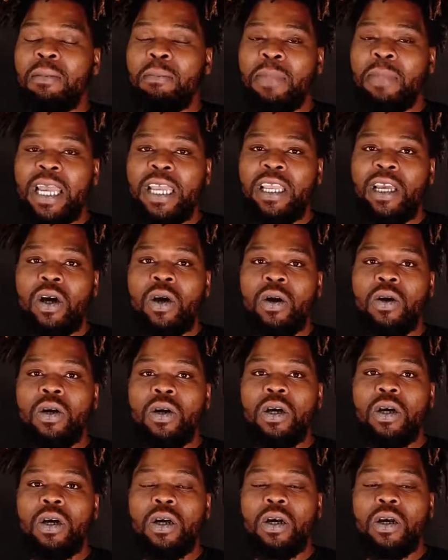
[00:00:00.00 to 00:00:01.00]

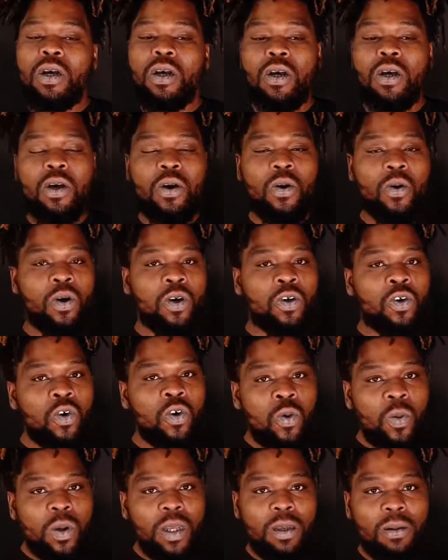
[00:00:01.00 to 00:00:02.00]
Mayo or
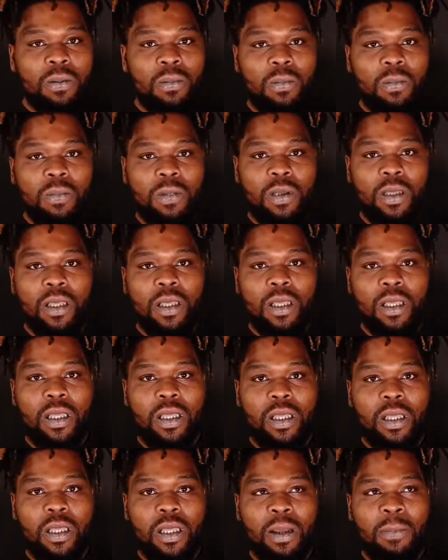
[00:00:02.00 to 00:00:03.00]
Cool Whip.
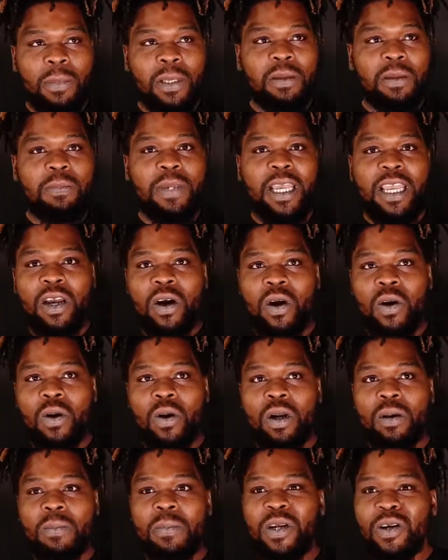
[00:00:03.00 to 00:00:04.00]

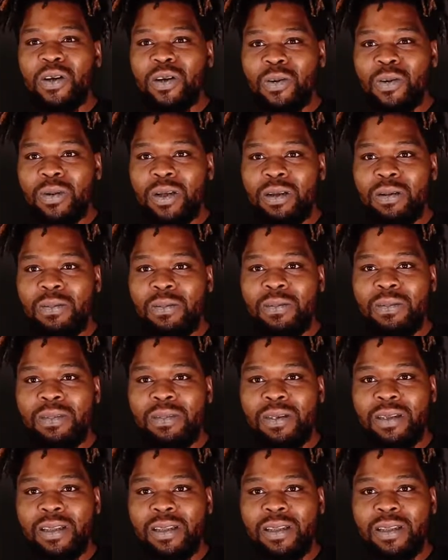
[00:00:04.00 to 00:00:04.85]
Mayo or Miracle Whip.